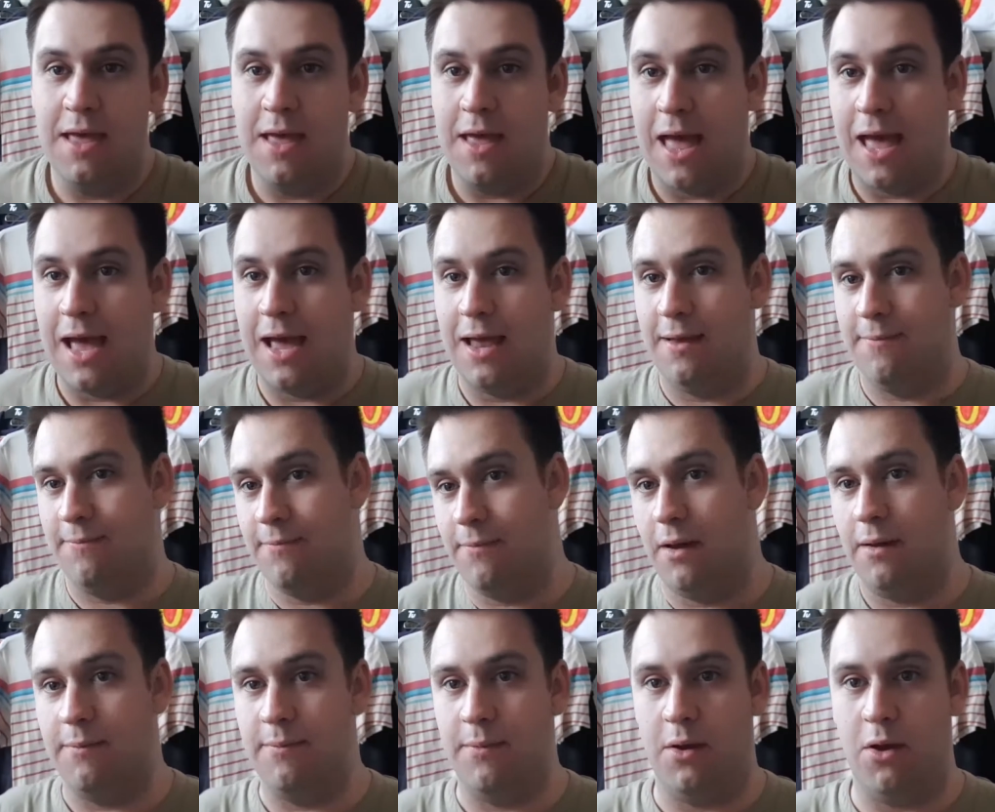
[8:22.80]

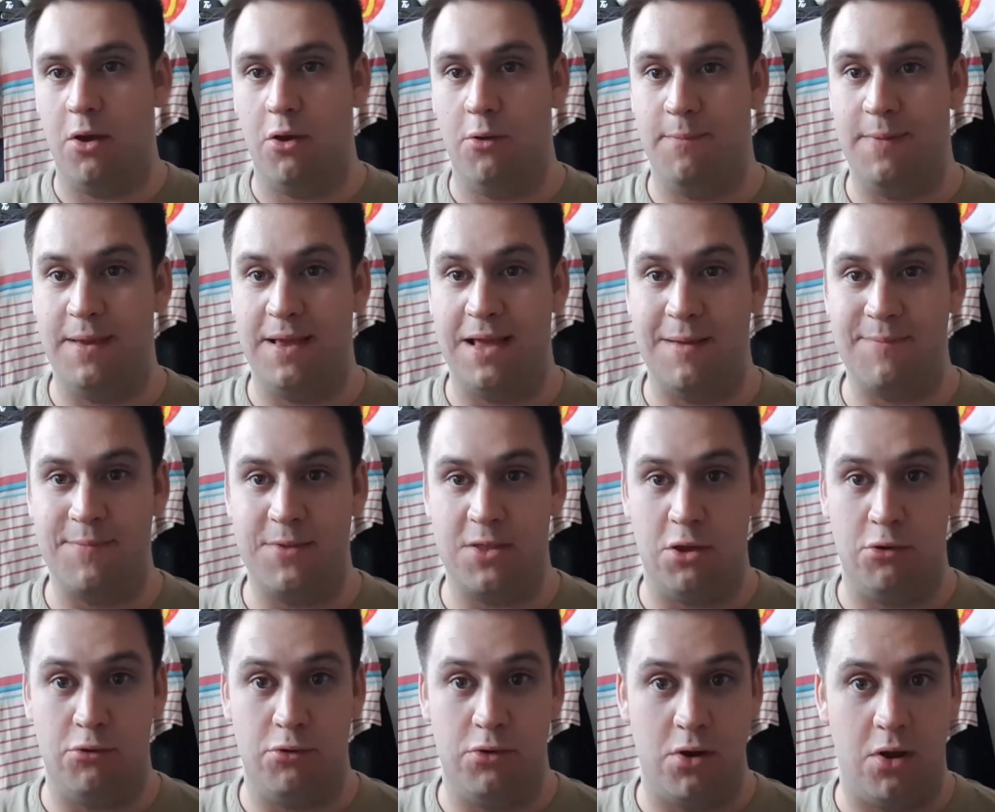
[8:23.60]
I'm hoping
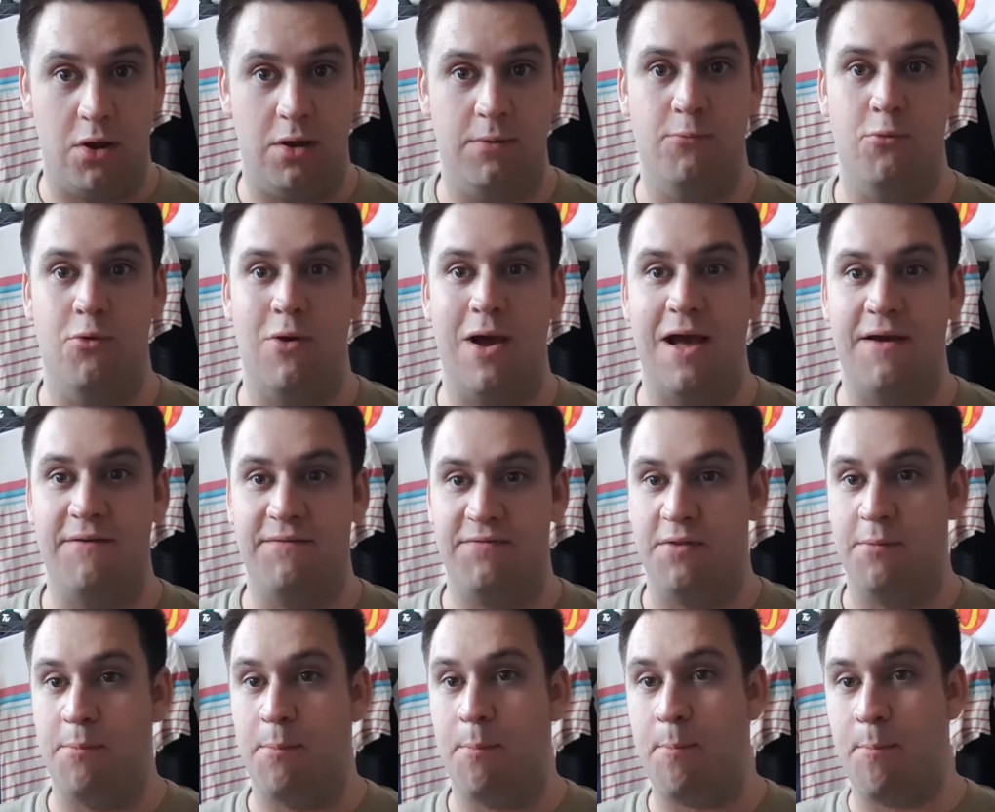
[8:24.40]
episode 9 will
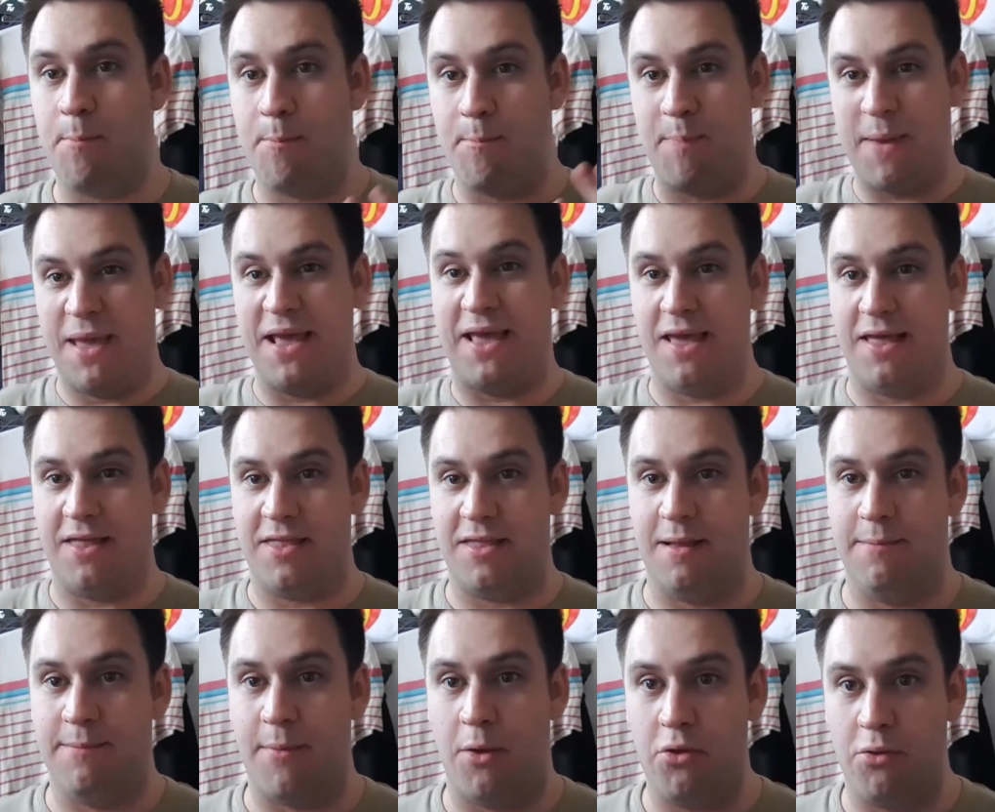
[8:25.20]
have the
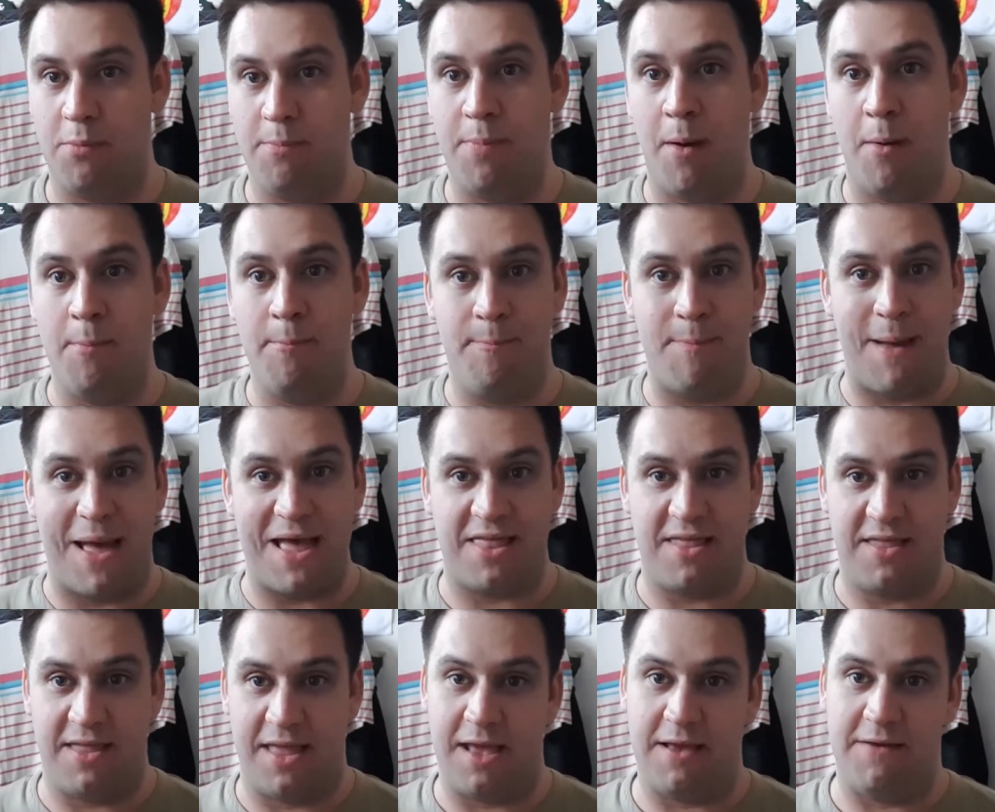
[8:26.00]
biggest and most
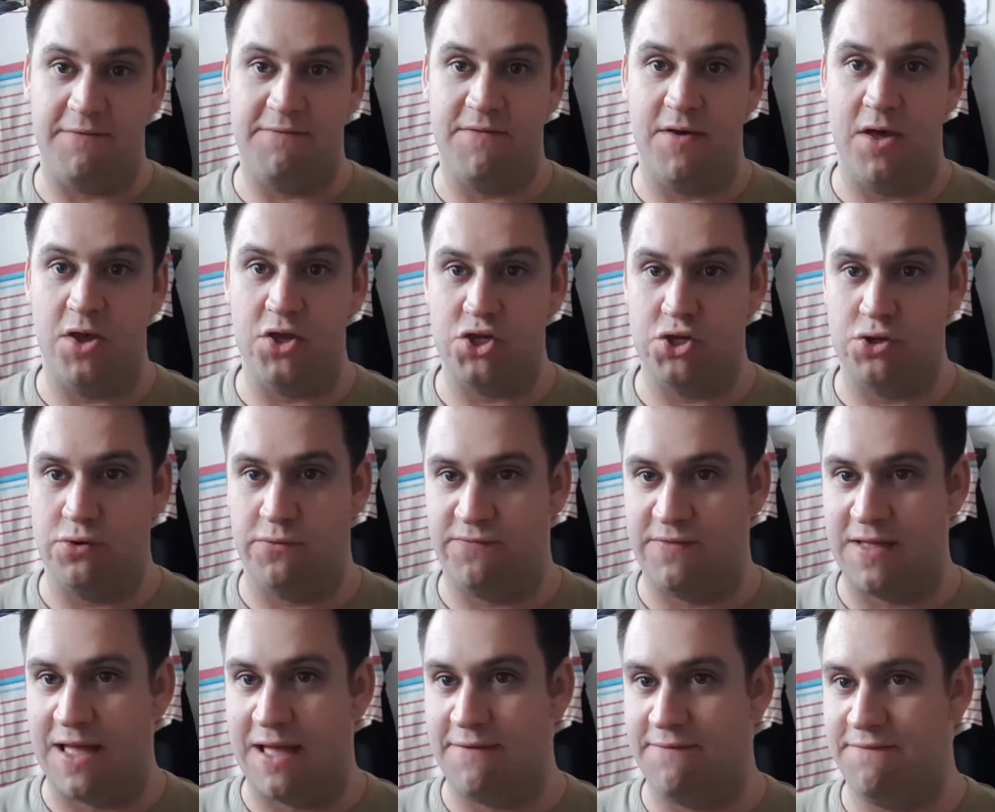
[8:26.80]
bombastic version
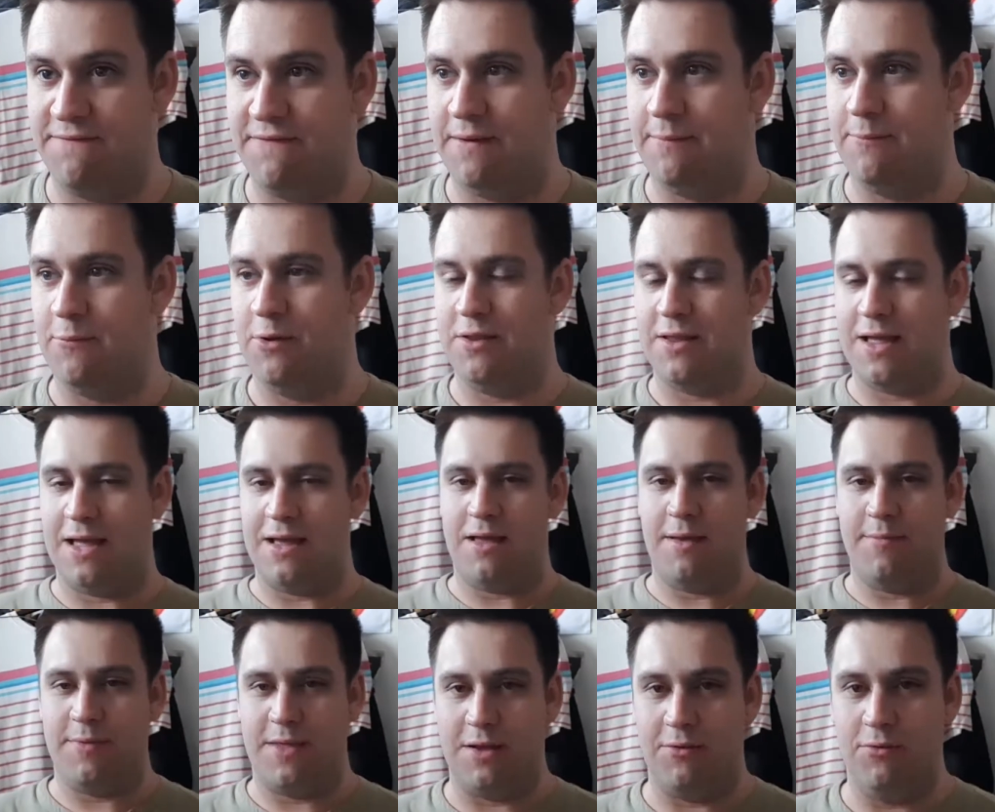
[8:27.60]
of that theme when that
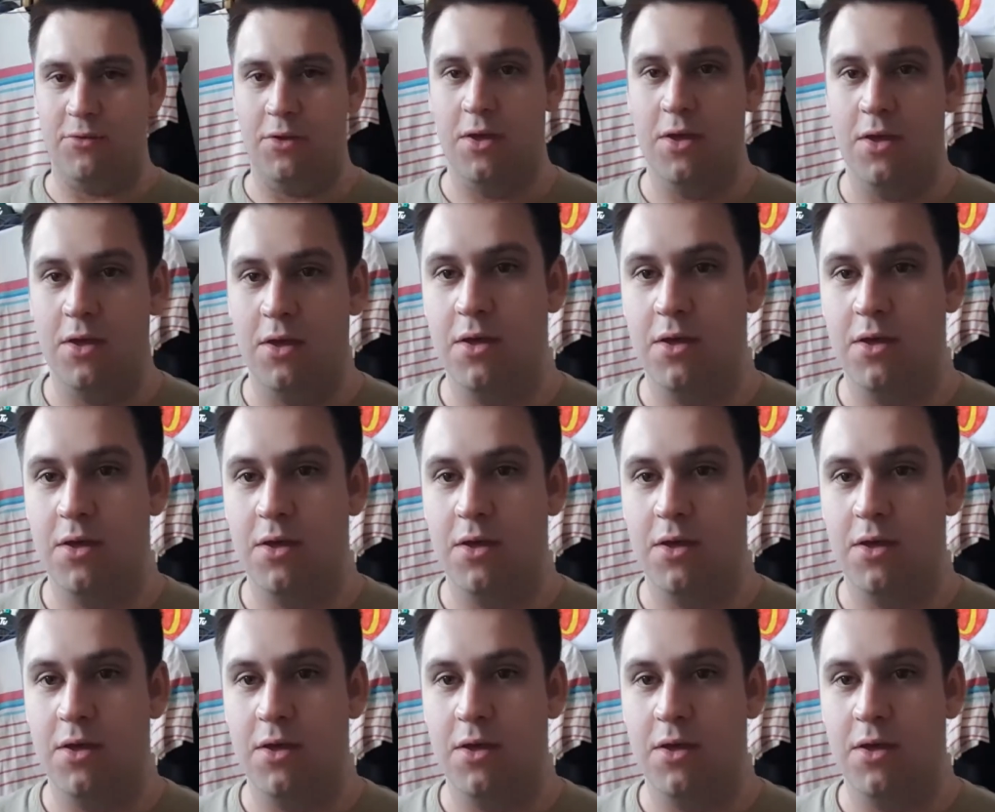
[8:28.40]
comes out.